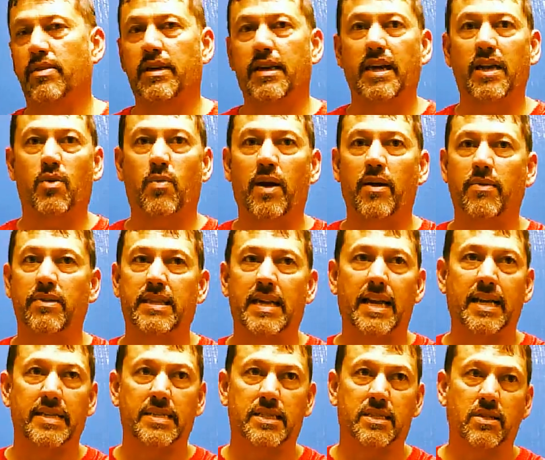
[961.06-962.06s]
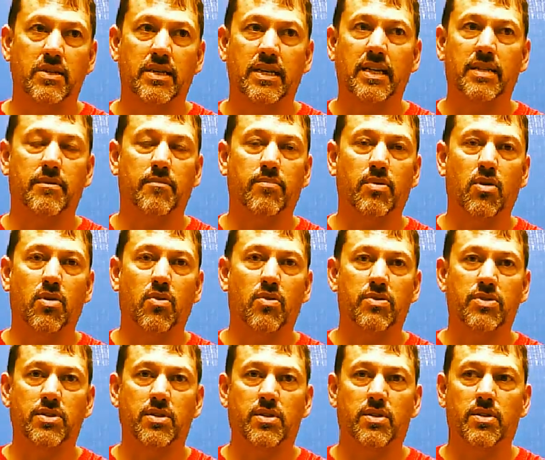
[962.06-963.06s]
to get away with that and still get the
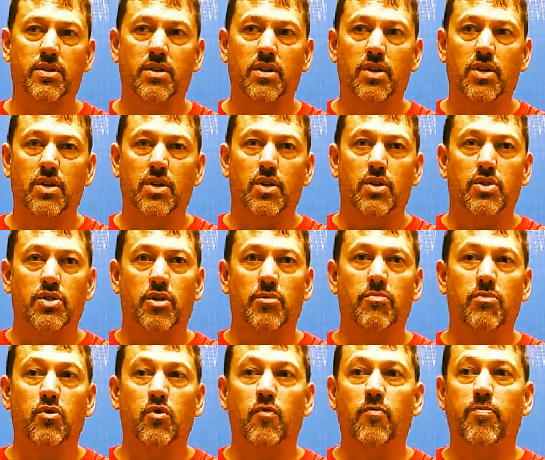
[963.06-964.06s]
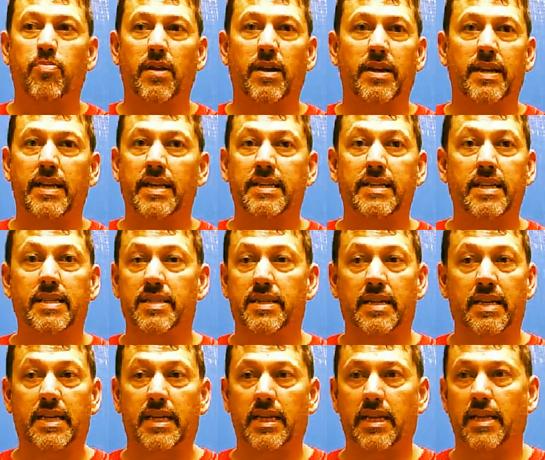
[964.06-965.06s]
ball to move plenty. It
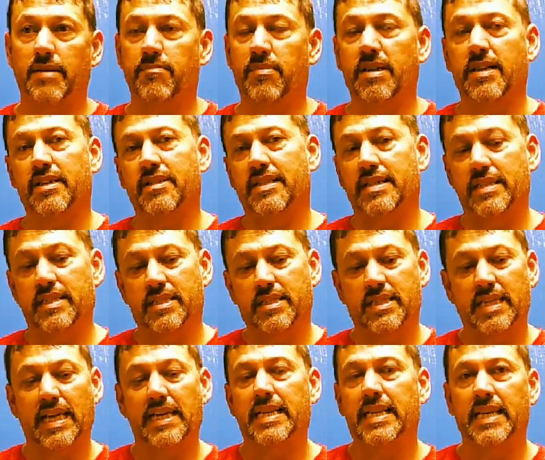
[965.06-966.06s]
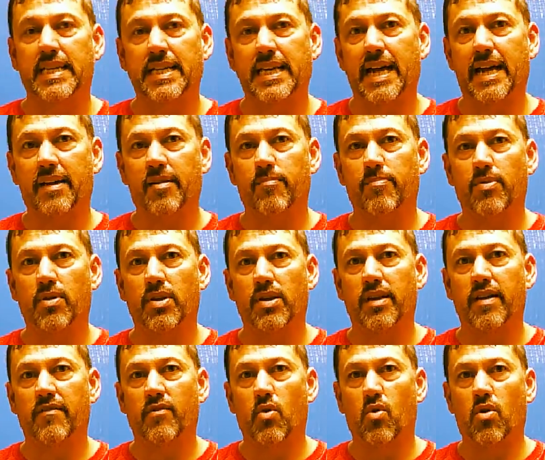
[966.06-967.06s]
doesn't kill it because he's setting it down in
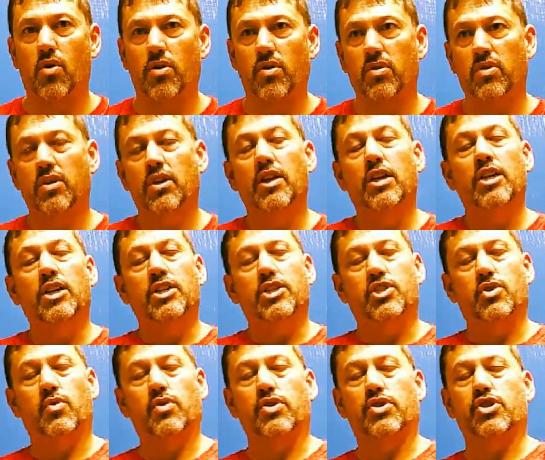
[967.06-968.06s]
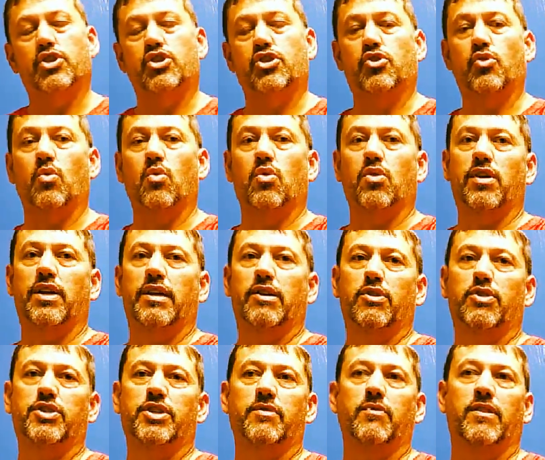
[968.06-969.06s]
plenty of oil. So it's storing
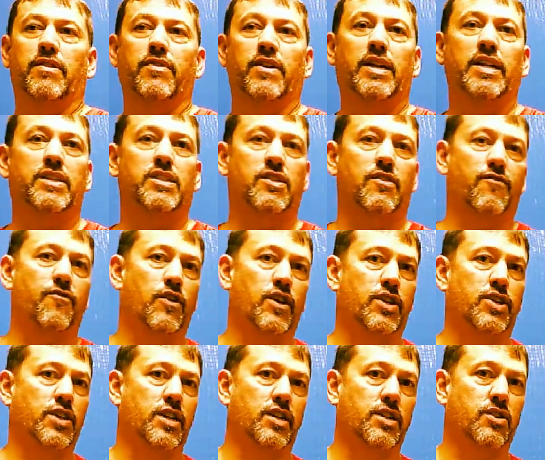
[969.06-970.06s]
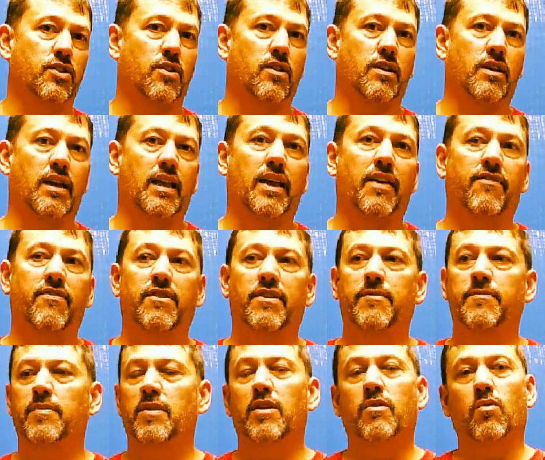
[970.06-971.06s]
energy whenever it hits the friction and turning left.
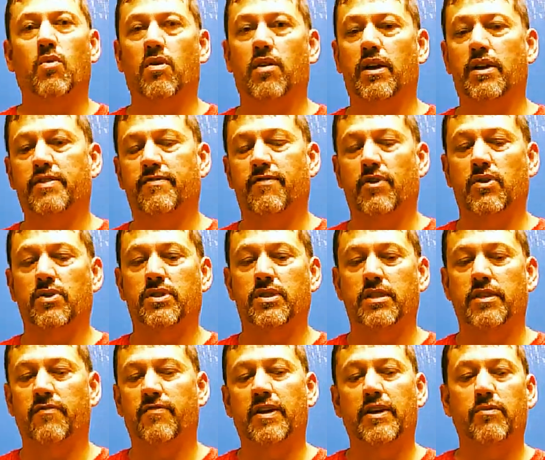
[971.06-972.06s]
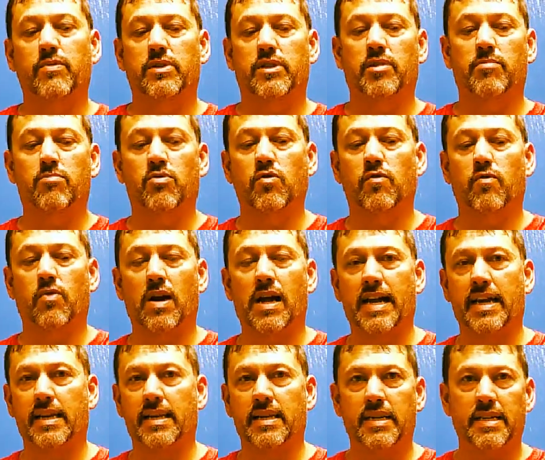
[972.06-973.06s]
Whereas versus if he was to move
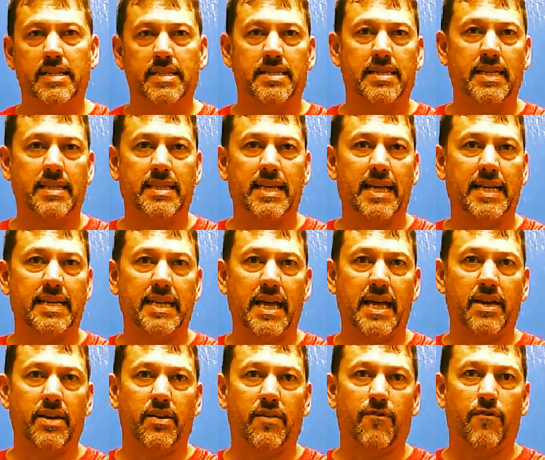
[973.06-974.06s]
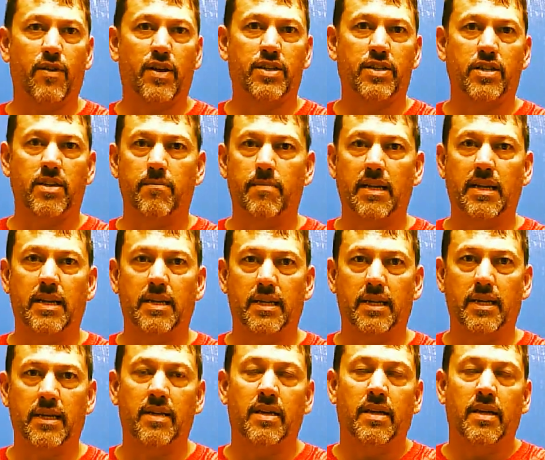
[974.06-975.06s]
right, set that down in the friction
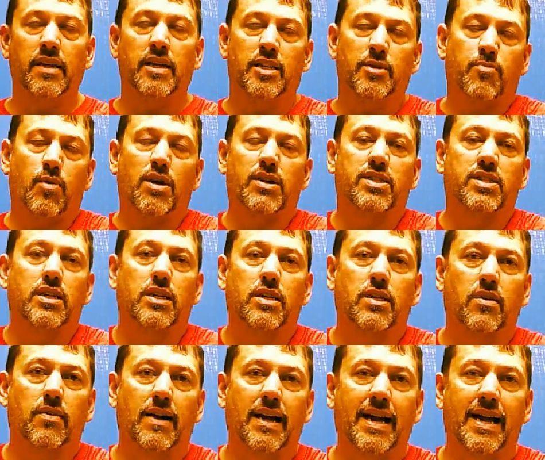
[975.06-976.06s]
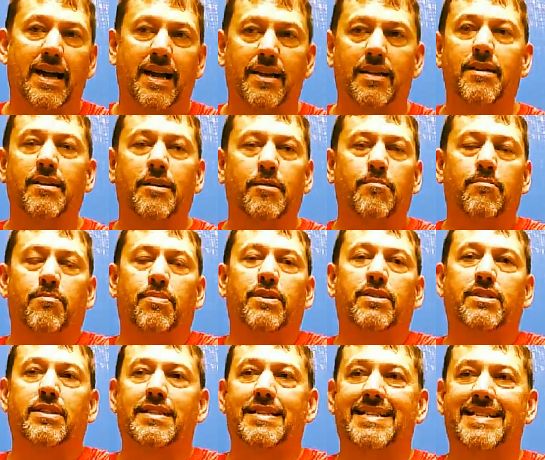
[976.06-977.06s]
immediately, it's probably still going to go high, but
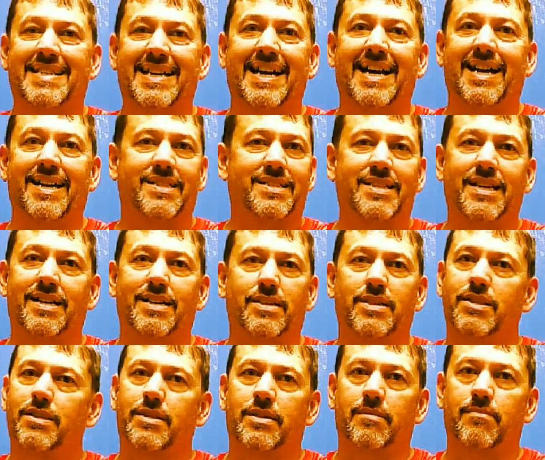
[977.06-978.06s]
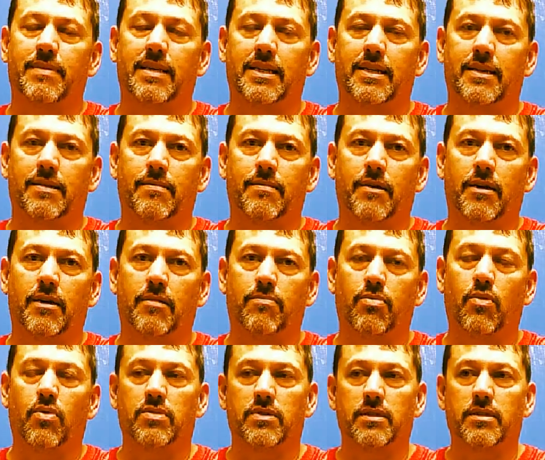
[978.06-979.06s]
it's going to die. It's not going to hook as many
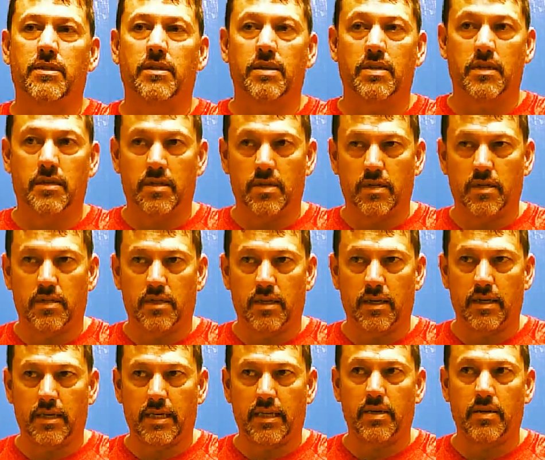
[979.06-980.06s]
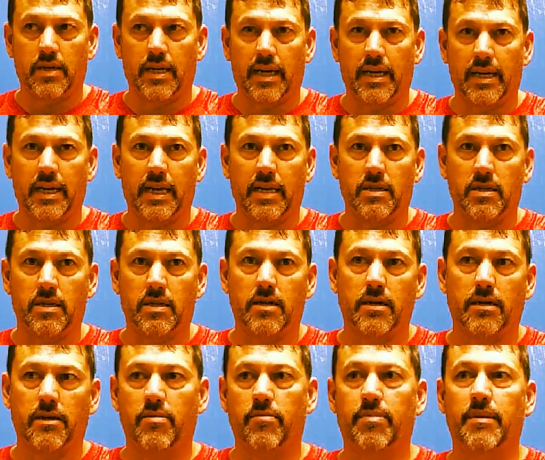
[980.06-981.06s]
boards. It's going to kill down that hook a
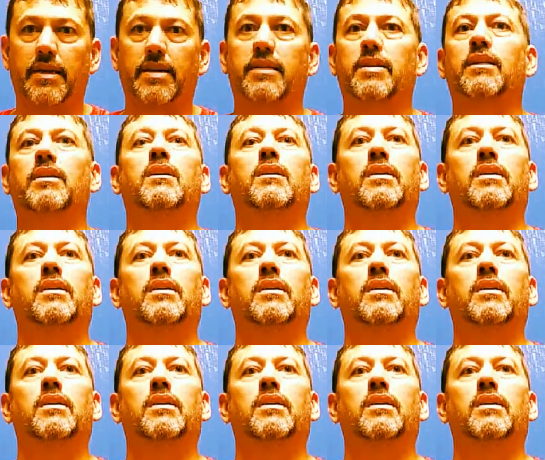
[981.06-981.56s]
little bit,